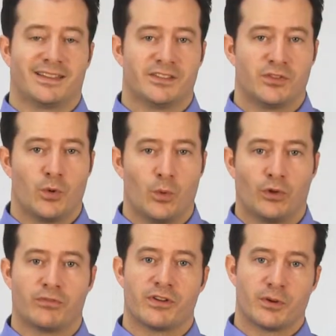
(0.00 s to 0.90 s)
like this in the
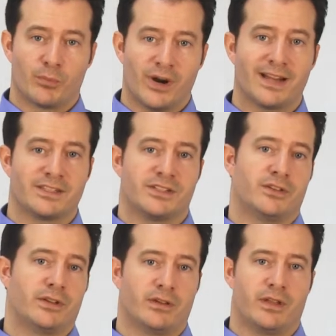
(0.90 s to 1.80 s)
world for your
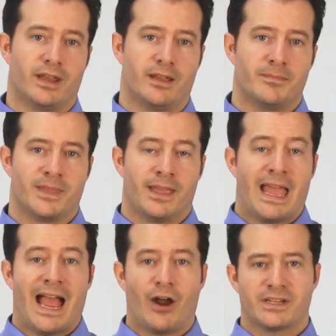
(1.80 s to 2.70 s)
PracticeStudio data.
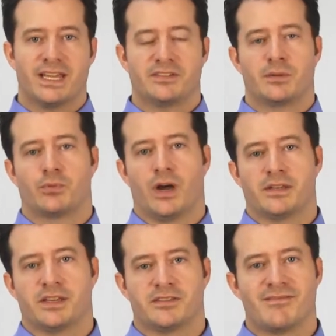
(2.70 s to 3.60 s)
Our testing
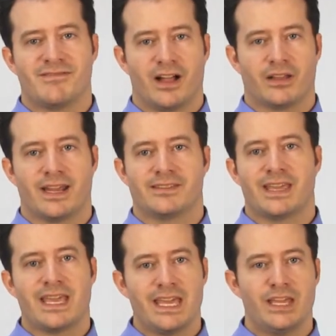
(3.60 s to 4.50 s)
process validates
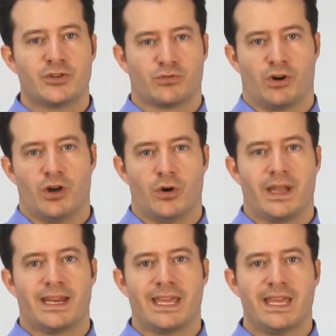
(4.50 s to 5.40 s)
each row
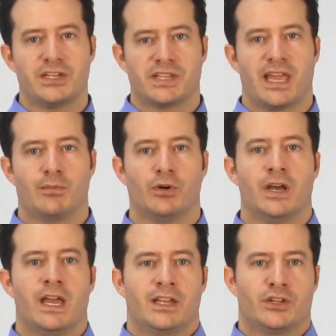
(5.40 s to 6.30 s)
and each table
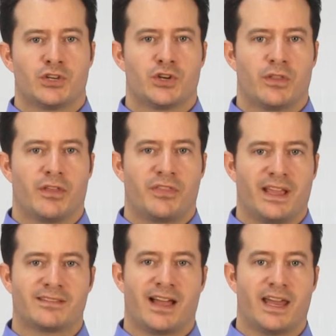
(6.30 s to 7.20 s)
to ensure that
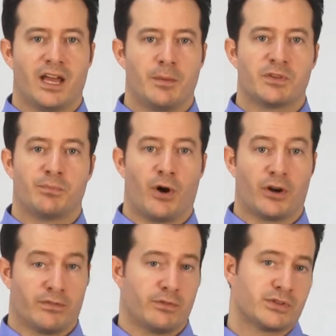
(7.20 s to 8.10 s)
things line up as
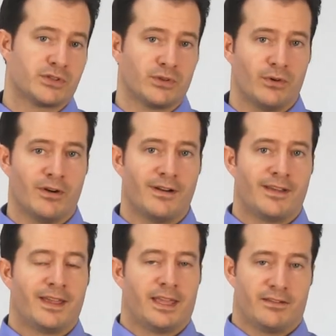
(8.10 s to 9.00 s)
part of the restore.
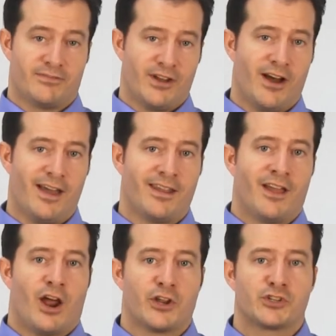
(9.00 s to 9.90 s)
If not,
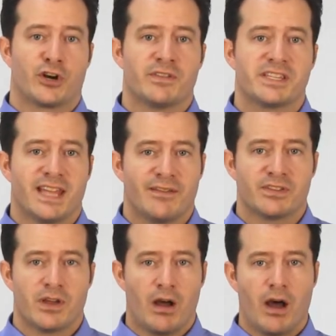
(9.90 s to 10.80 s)
our service staff is